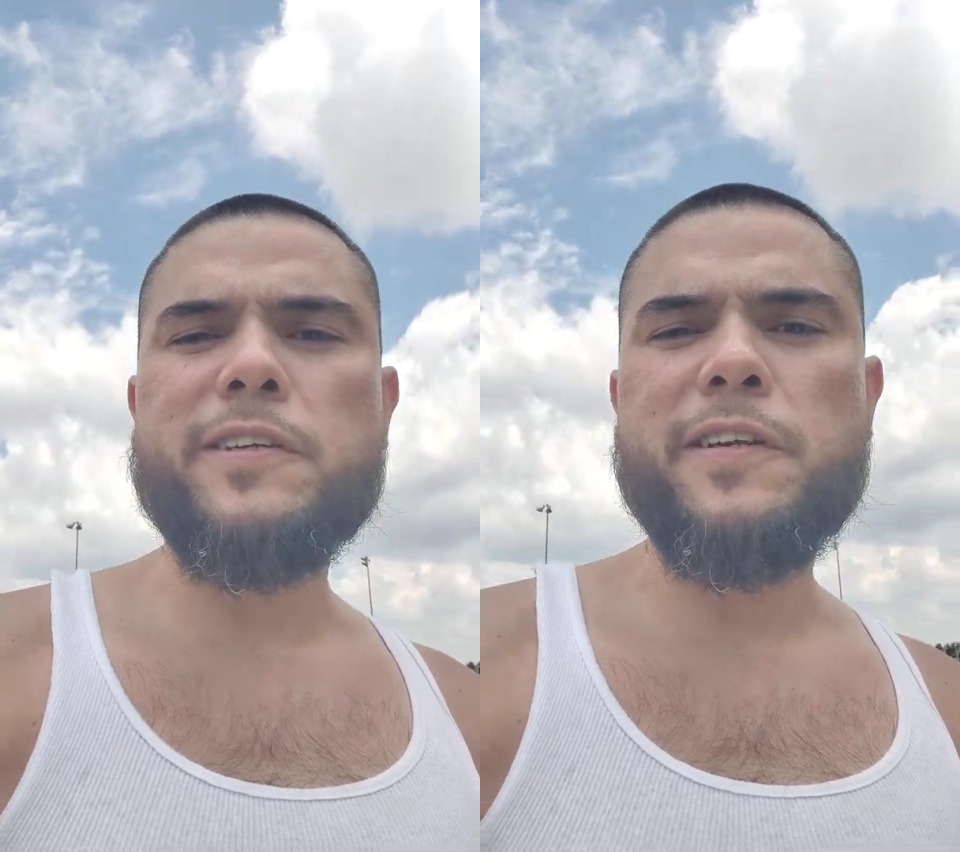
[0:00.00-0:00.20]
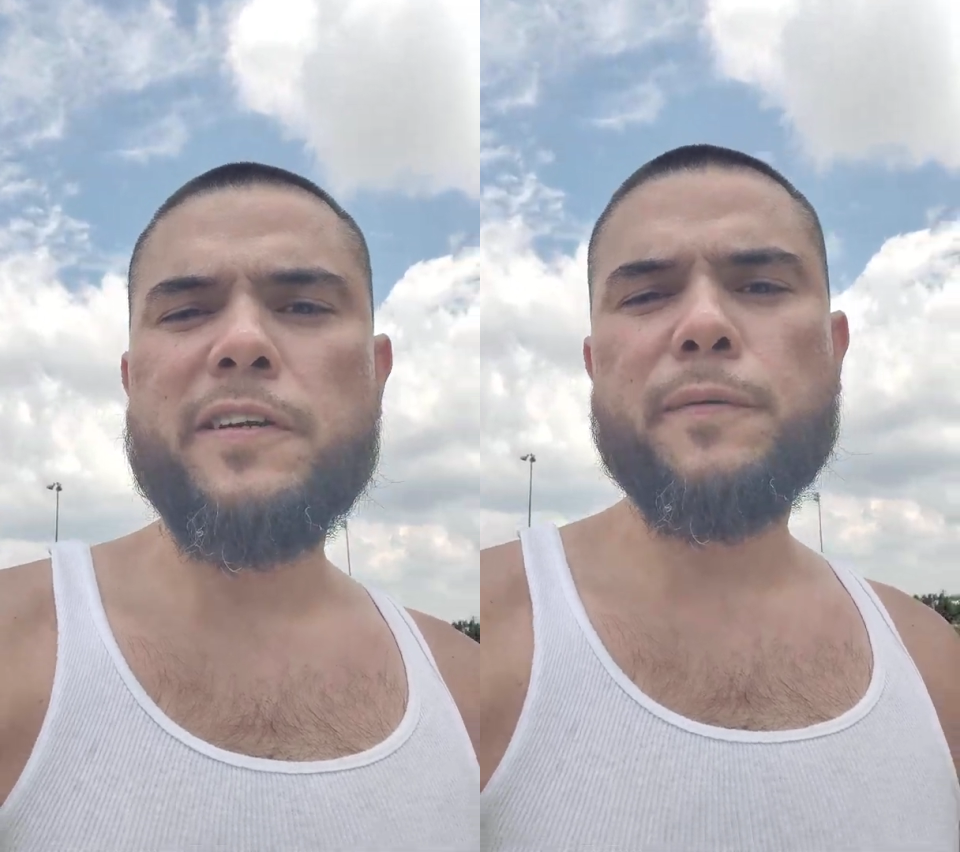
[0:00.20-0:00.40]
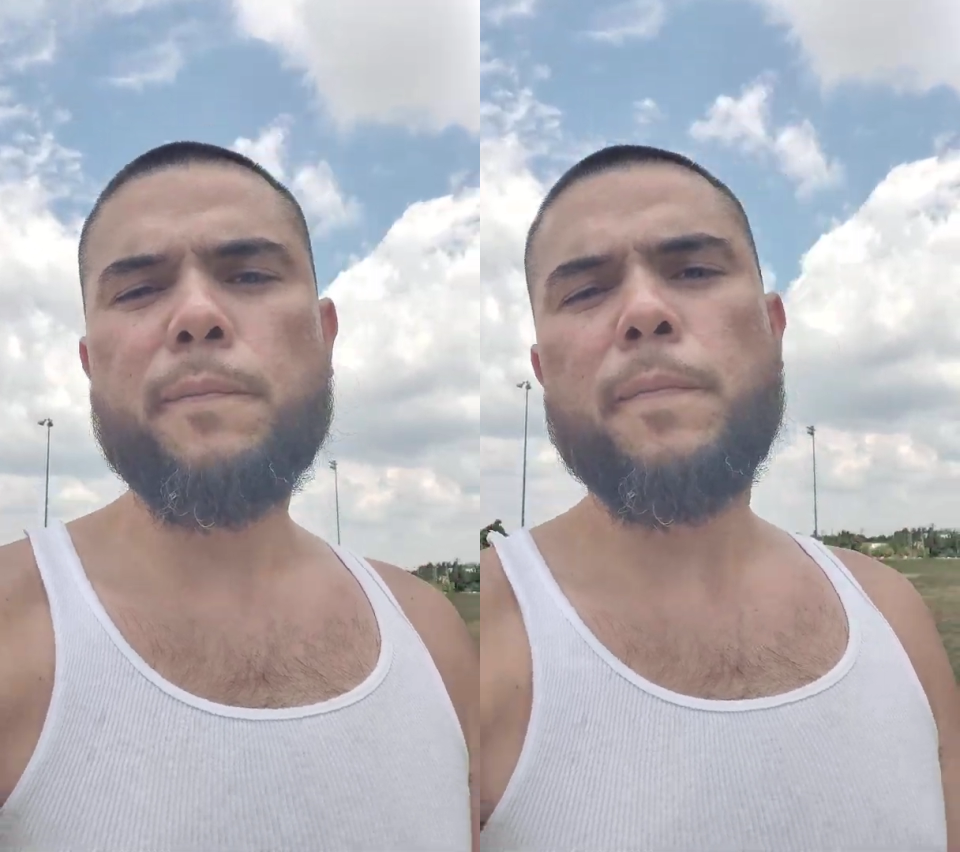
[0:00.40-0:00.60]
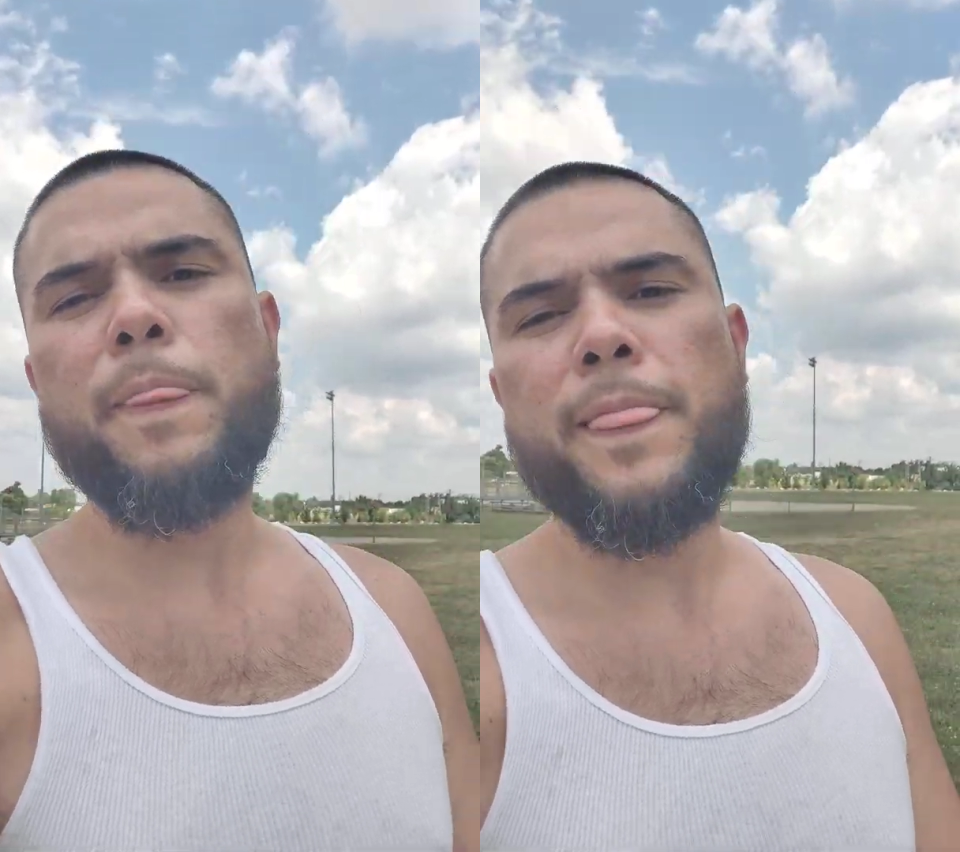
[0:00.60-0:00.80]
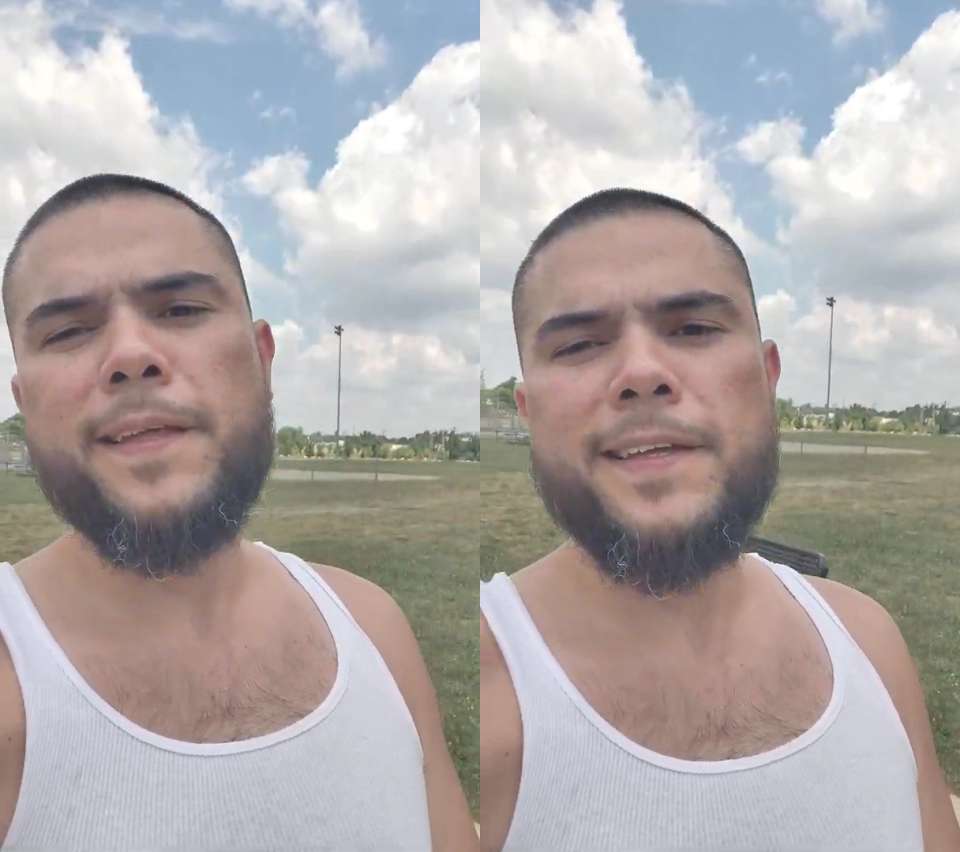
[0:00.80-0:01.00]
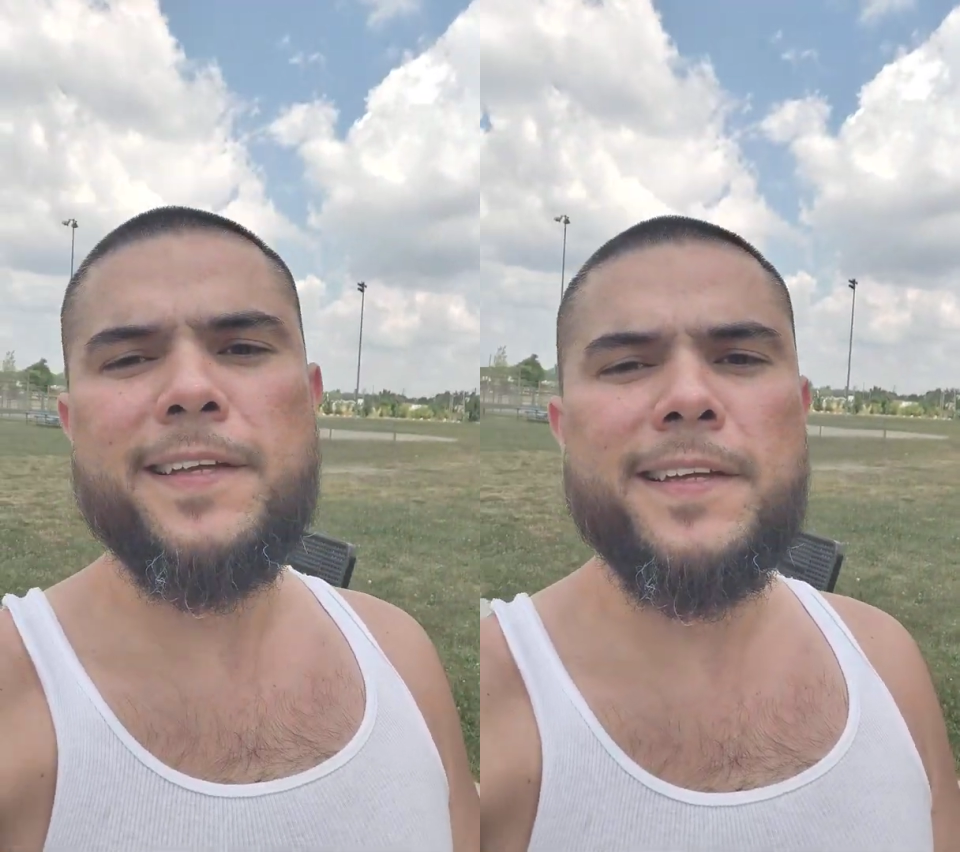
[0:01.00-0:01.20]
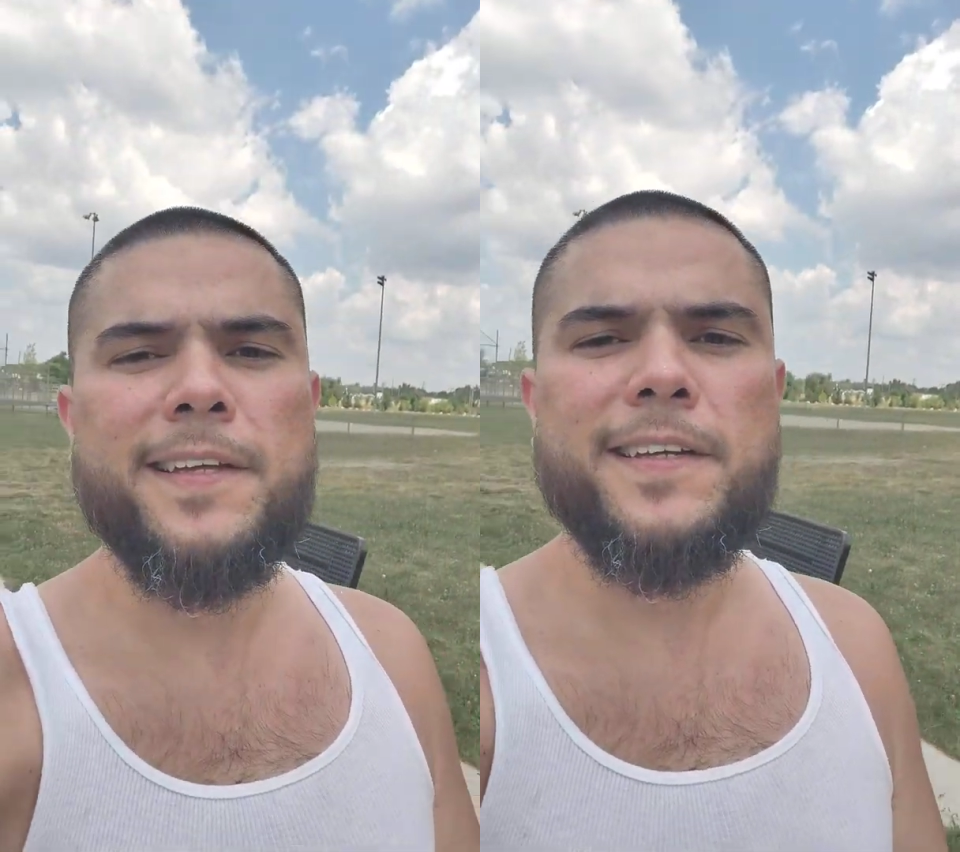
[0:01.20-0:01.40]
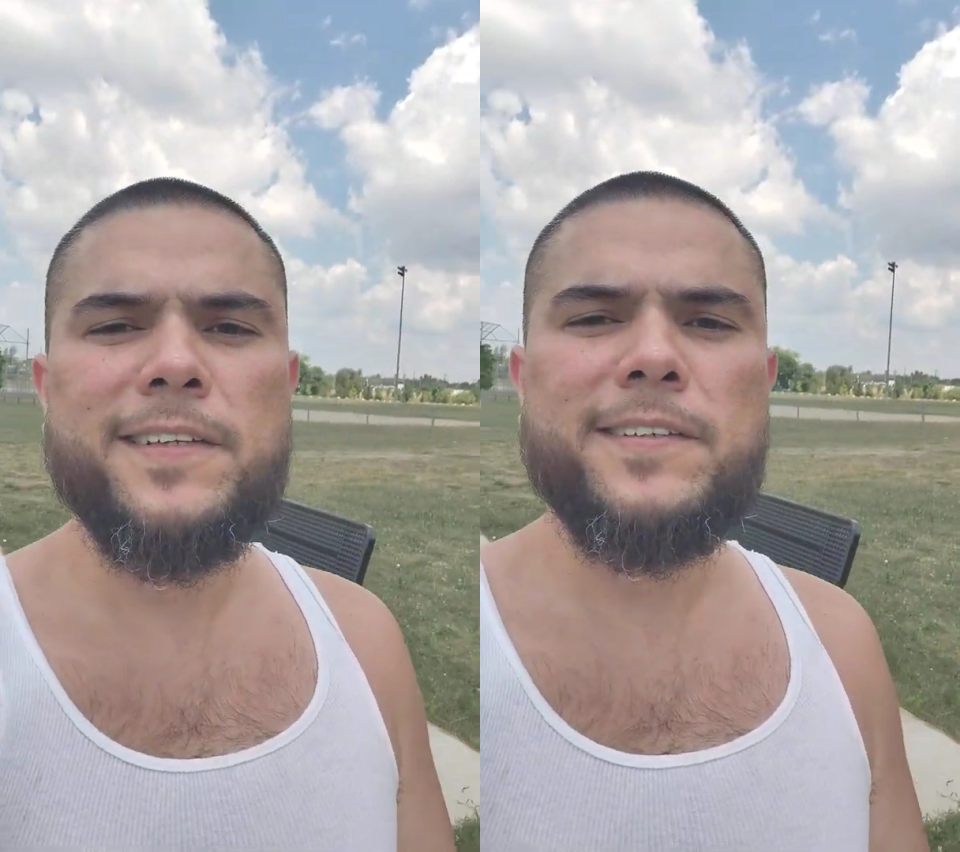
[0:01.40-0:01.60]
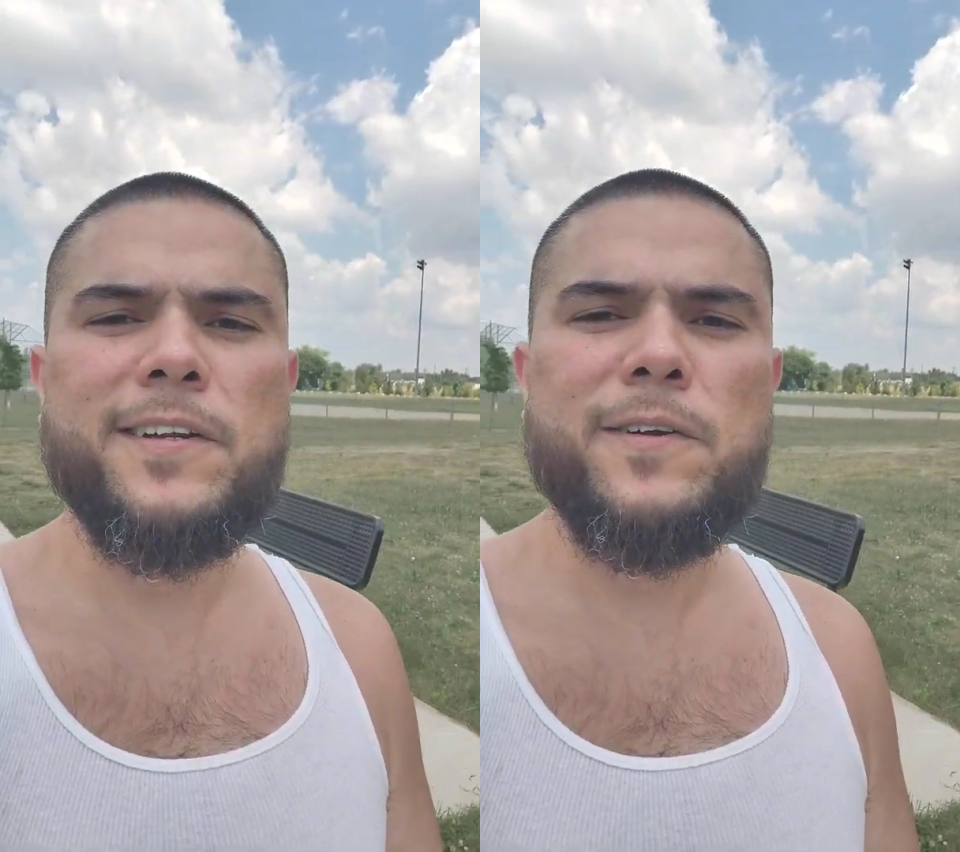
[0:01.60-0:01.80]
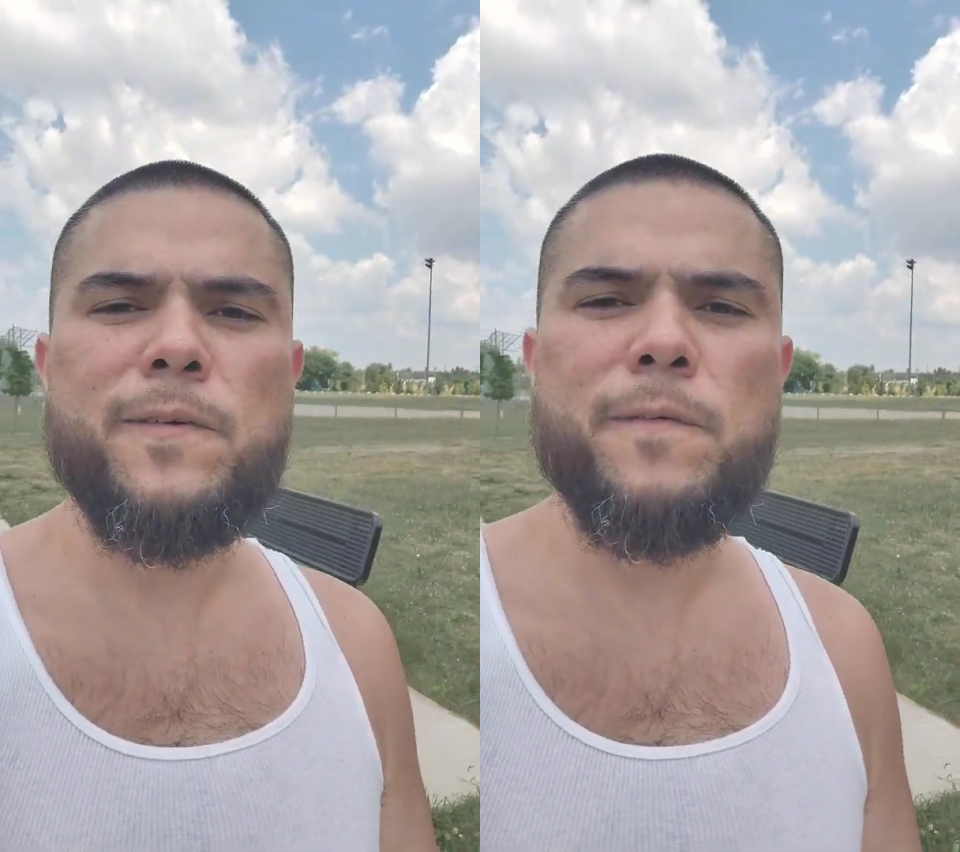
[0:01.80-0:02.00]
there. You
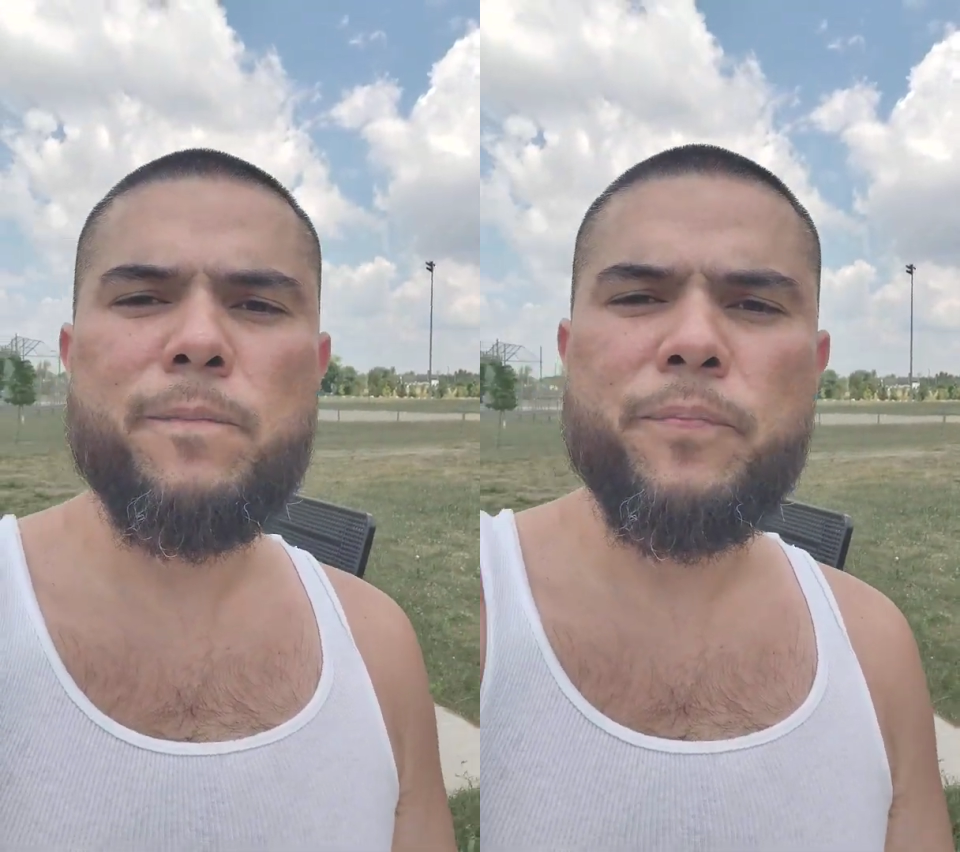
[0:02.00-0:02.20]
know,